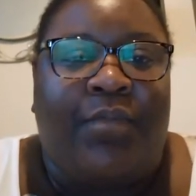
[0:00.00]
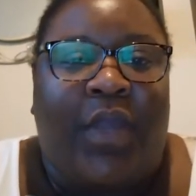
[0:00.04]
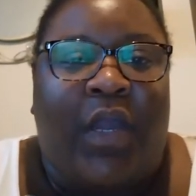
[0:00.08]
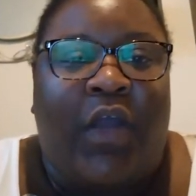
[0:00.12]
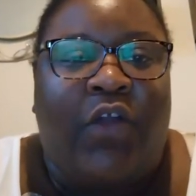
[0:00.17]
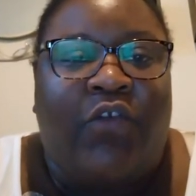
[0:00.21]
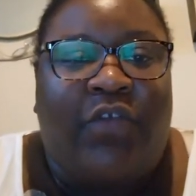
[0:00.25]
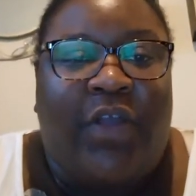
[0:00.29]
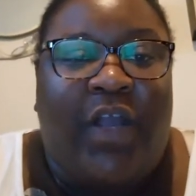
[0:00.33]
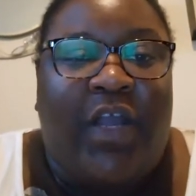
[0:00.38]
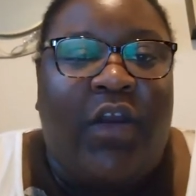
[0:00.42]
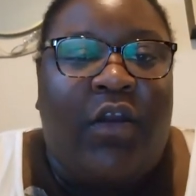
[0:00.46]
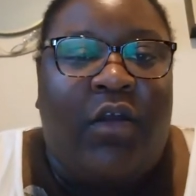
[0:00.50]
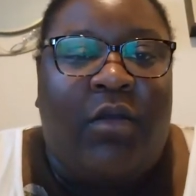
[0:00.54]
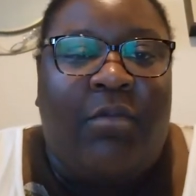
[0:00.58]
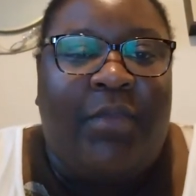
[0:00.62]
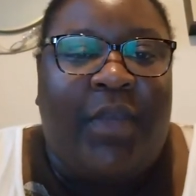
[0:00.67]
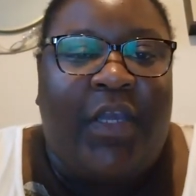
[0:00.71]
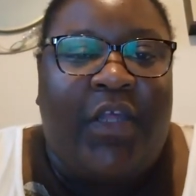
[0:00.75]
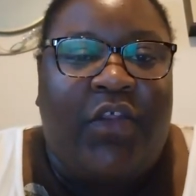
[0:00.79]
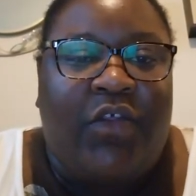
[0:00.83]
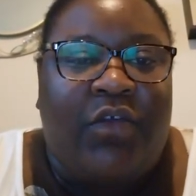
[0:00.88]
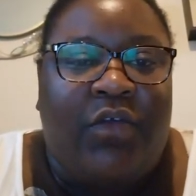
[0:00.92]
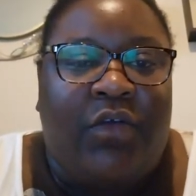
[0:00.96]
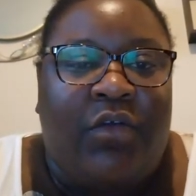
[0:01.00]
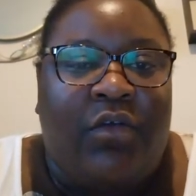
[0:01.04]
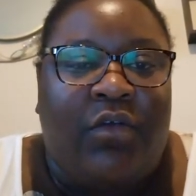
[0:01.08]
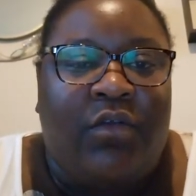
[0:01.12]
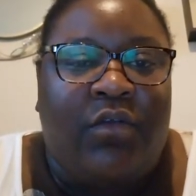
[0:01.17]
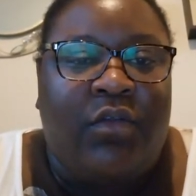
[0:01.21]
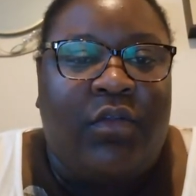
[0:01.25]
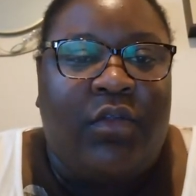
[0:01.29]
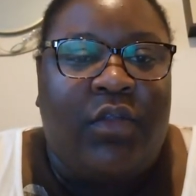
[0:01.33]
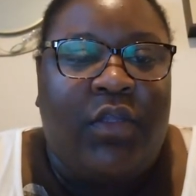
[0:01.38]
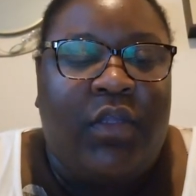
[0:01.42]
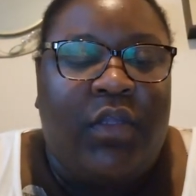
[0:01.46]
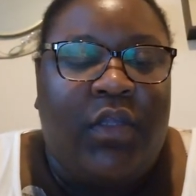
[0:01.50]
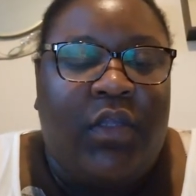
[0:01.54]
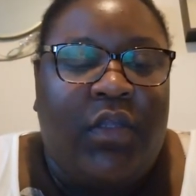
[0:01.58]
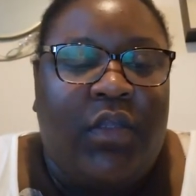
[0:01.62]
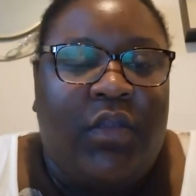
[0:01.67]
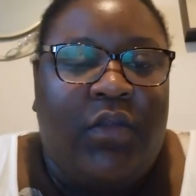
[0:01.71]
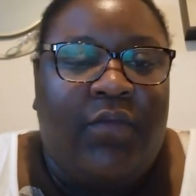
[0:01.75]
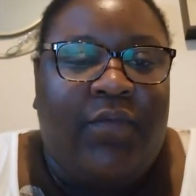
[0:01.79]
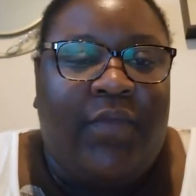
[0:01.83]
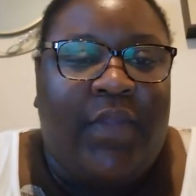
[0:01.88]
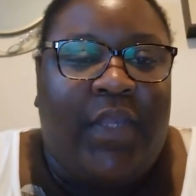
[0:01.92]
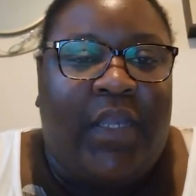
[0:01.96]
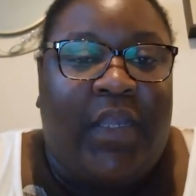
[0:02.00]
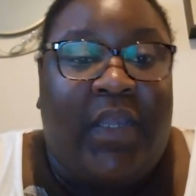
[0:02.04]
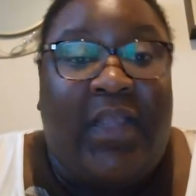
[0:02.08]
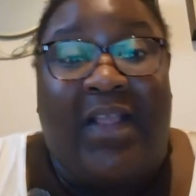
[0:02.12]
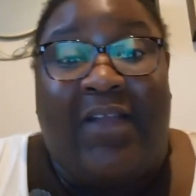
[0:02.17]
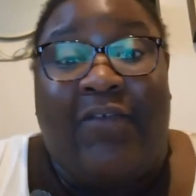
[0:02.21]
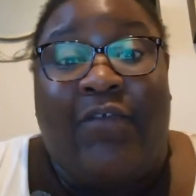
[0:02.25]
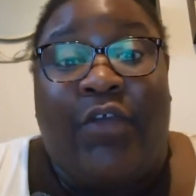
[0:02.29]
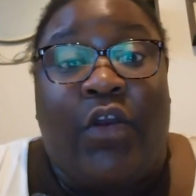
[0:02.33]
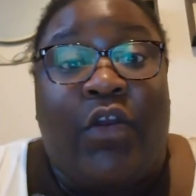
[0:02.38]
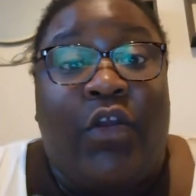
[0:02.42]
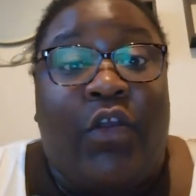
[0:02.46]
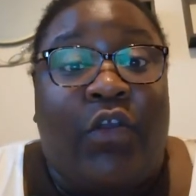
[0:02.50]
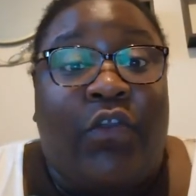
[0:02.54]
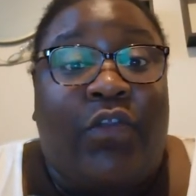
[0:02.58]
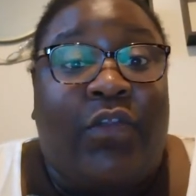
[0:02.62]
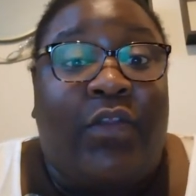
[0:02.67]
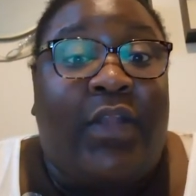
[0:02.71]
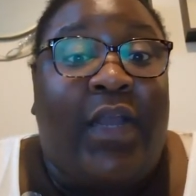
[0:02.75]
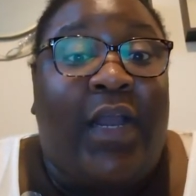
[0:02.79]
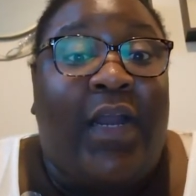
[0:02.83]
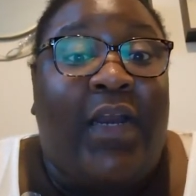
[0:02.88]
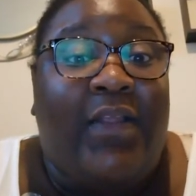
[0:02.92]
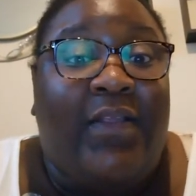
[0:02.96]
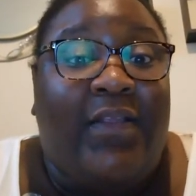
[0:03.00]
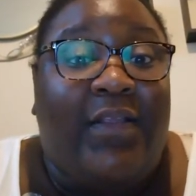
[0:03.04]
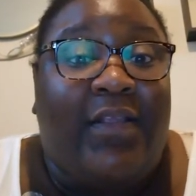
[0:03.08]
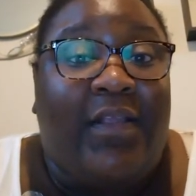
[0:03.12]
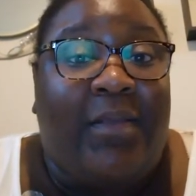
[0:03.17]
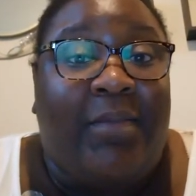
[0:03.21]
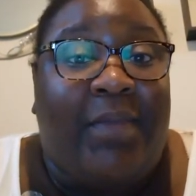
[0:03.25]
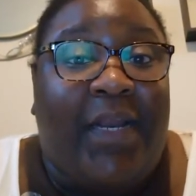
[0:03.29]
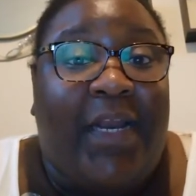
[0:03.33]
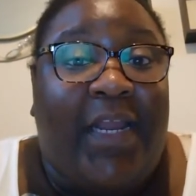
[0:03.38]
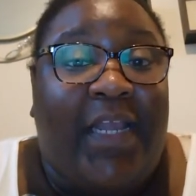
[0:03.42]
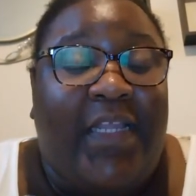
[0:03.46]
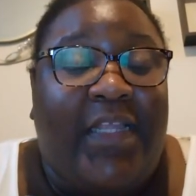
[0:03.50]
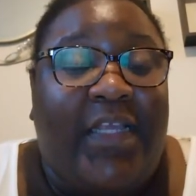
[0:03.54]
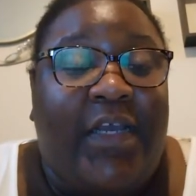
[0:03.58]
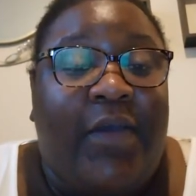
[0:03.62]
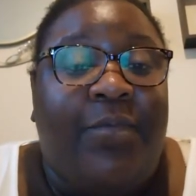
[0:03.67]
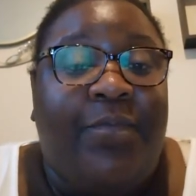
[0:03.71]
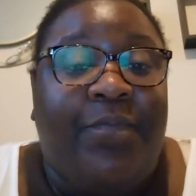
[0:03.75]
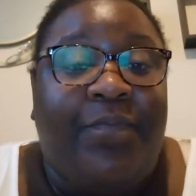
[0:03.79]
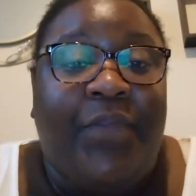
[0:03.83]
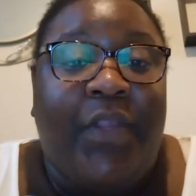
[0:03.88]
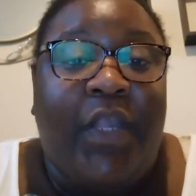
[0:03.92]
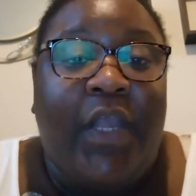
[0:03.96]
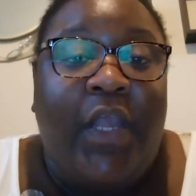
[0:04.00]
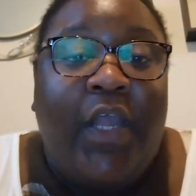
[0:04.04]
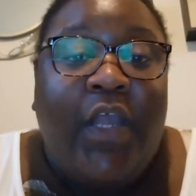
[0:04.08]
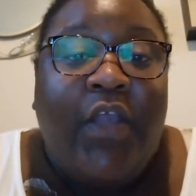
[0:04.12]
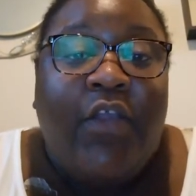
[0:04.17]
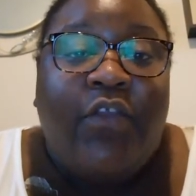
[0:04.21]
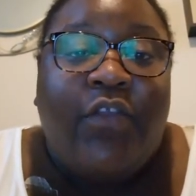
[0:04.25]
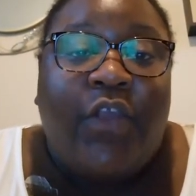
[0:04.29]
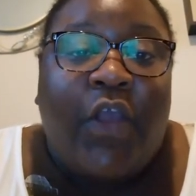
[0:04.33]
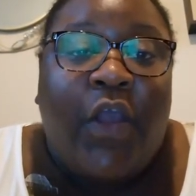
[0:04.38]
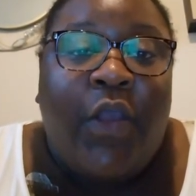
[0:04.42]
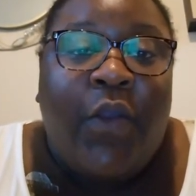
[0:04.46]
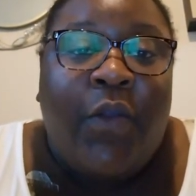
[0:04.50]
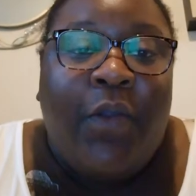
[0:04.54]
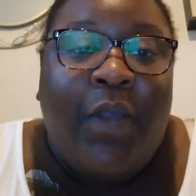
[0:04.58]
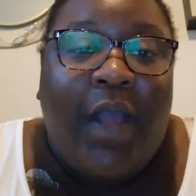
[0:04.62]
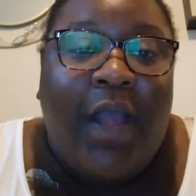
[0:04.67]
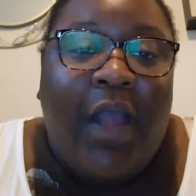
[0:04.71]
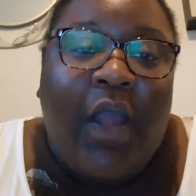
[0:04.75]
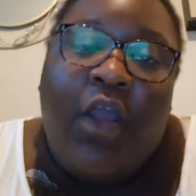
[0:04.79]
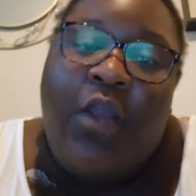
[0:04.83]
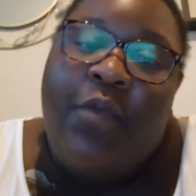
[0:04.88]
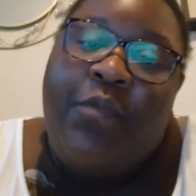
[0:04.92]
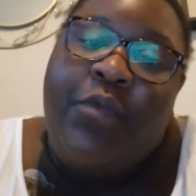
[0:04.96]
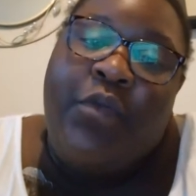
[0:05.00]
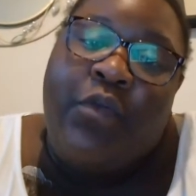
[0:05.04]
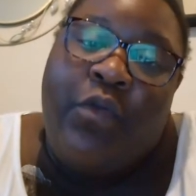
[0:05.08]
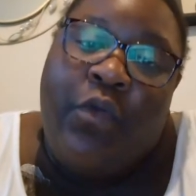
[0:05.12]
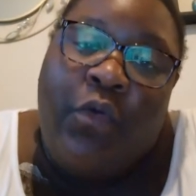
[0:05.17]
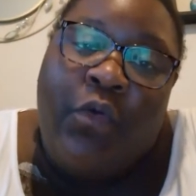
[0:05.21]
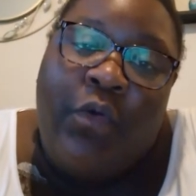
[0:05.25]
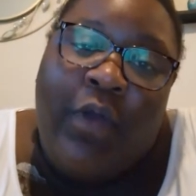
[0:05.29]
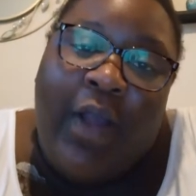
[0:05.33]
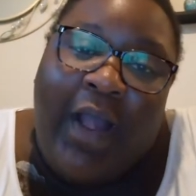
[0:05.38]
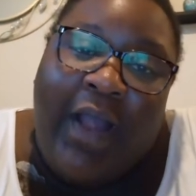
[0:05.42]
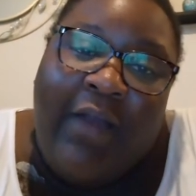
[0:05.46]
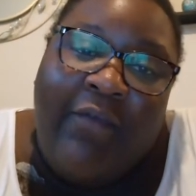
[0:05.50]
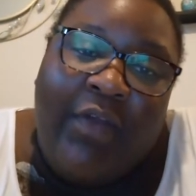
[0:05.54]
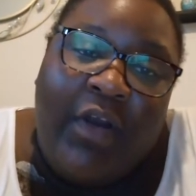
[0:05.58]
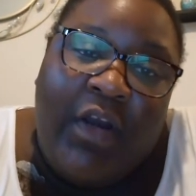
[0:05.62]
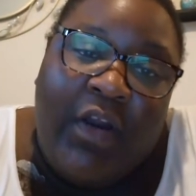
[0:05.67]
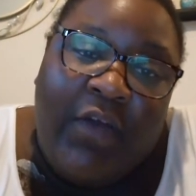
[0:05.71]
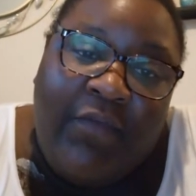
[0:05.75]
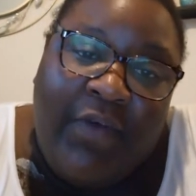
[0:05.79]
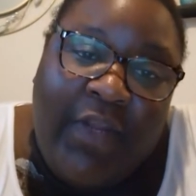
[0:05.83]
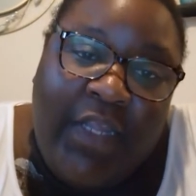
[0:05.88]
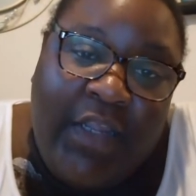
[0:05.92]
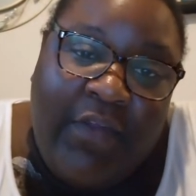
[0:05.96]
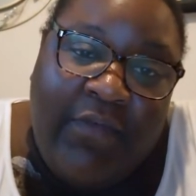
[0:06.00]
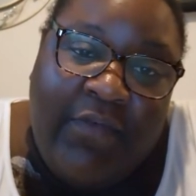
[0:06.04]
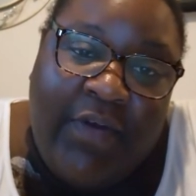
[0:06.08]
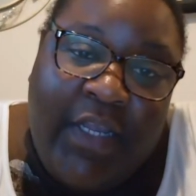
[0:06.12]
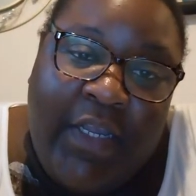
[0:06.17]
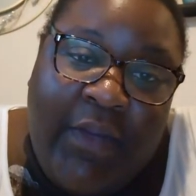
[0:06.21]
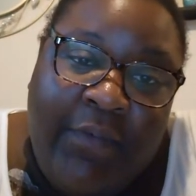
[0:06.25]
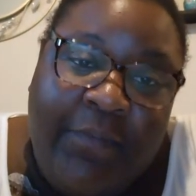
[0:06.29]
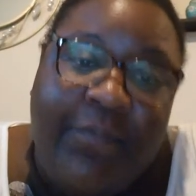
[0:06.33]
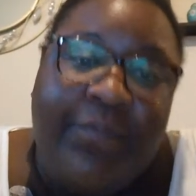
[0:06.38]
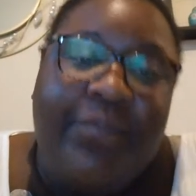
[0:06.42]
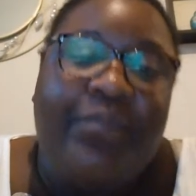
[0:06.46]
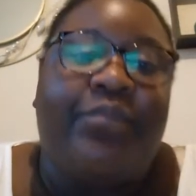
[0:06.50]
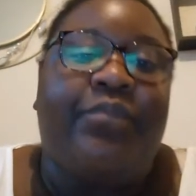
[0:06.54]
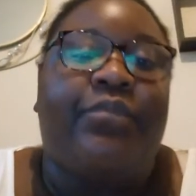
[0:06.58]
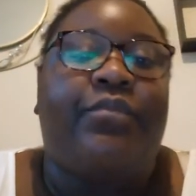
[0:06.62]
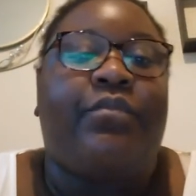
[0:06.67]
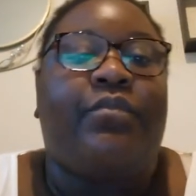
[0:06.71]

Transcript: I'll try and not make sure thingy, because I've got to go to dialysis a bit later. So I hope you all have a lovely evening,